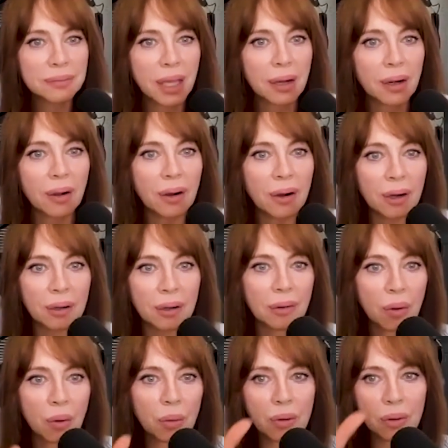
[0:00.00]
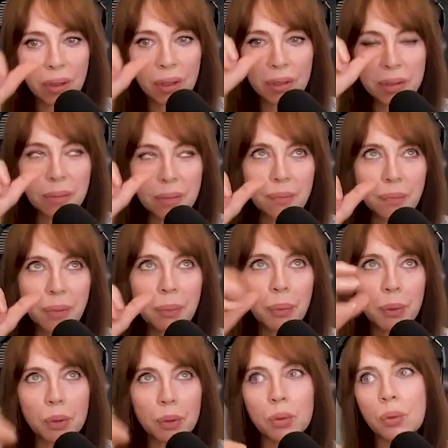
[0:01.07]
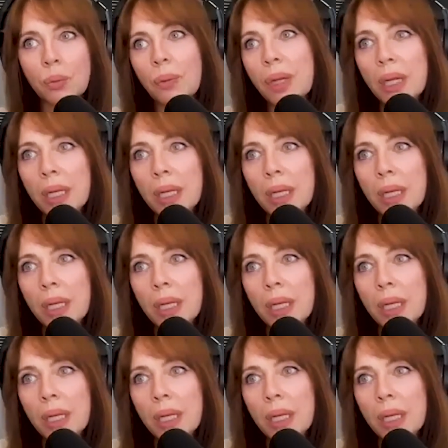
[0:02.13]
and our own, as people who